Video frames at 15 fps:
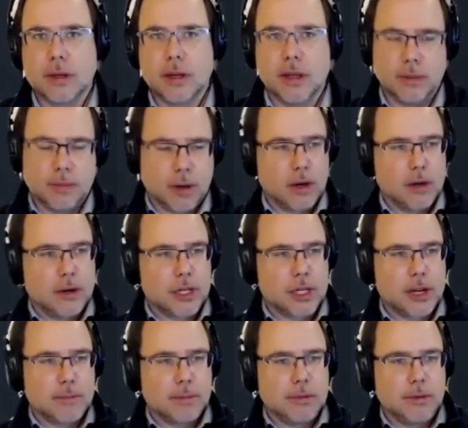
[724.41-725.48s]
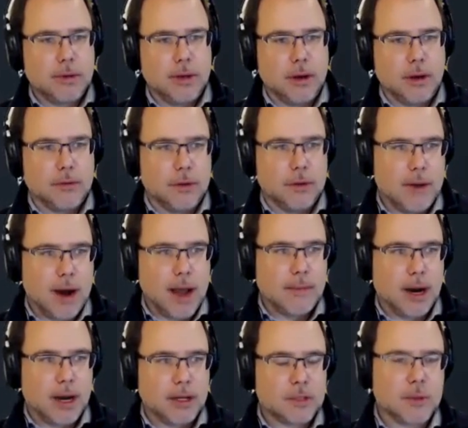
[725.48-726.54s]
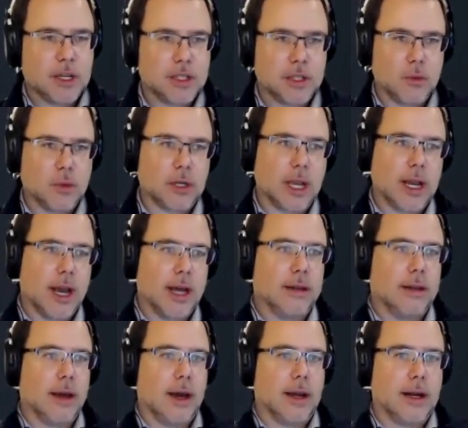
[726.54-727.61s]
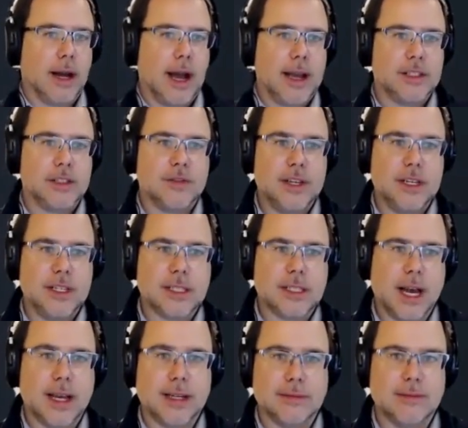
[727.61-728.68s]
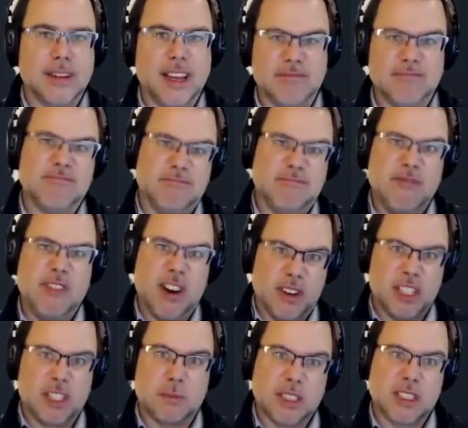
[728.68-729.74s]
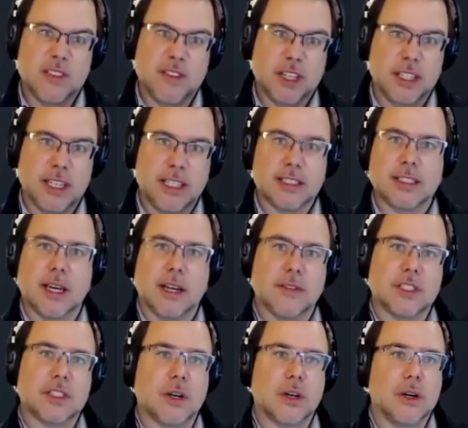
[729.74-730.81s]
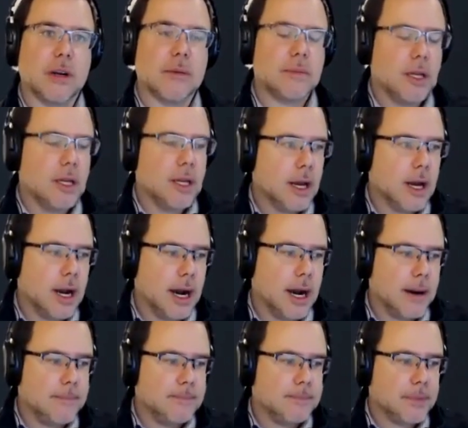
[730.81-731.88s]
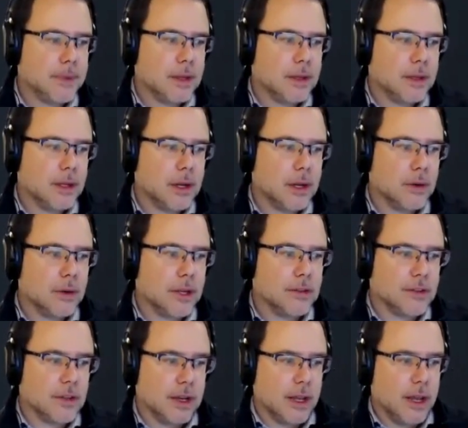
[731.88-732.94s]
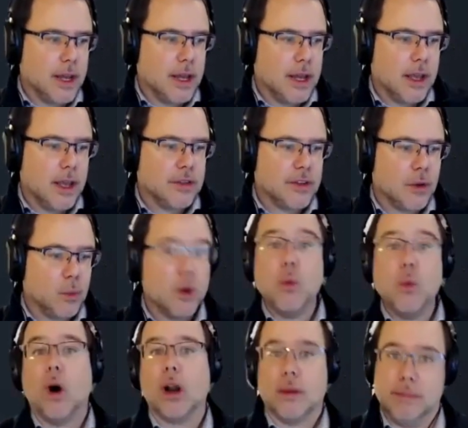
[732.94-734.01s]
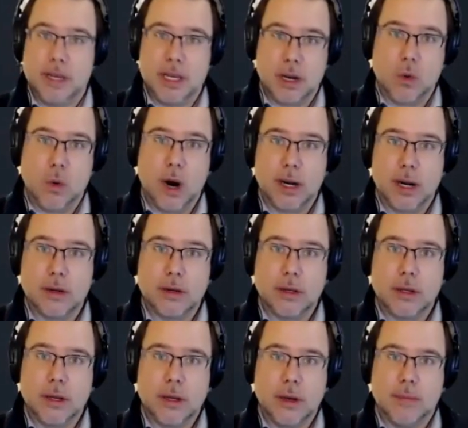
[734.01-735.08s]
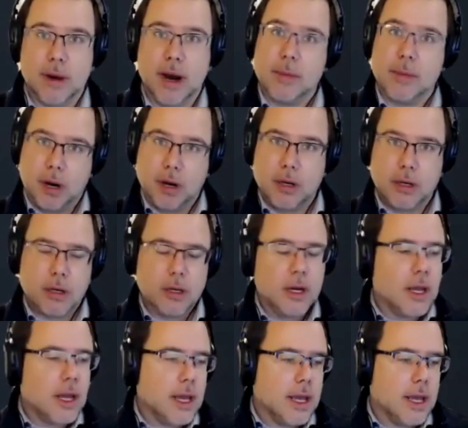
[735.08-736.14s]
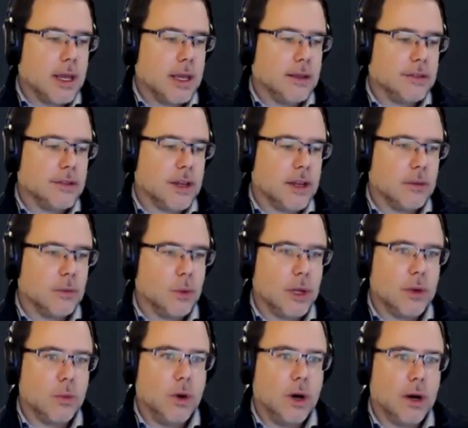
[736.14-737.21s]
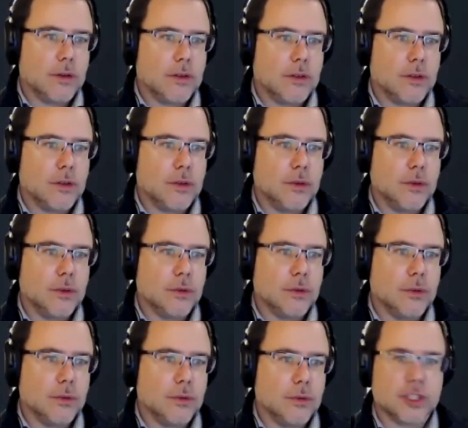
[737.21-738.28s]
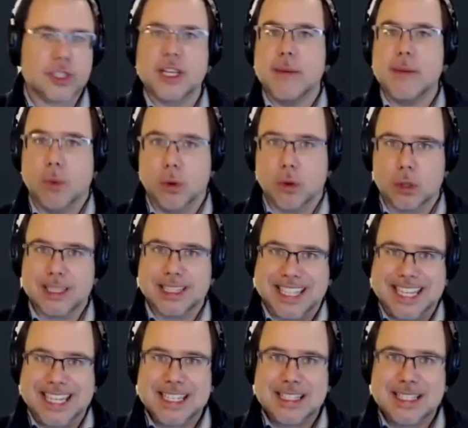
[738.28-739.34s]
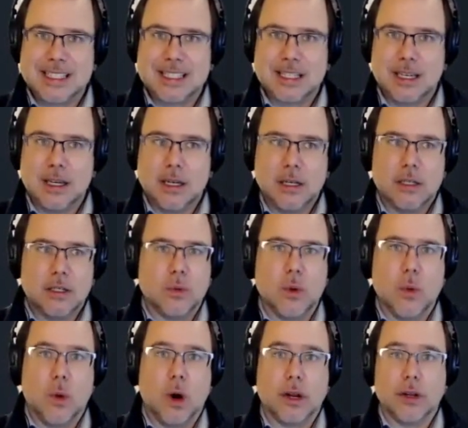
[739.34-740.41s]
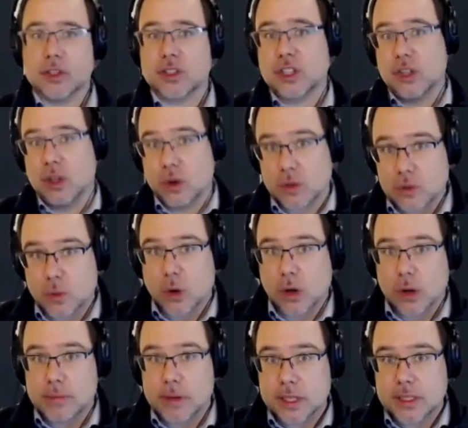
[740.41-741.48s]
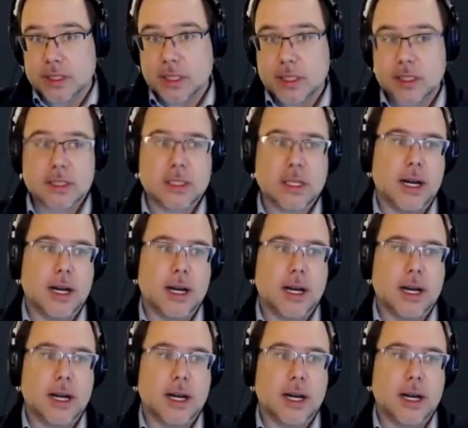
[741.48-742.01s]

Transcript: And the partnership, from my mind, especially working on an ISV side and very specifically inside of a startup, um, is it we want to be acquired by a partner? Is it we want to just get more leads? Do we want to just close more business?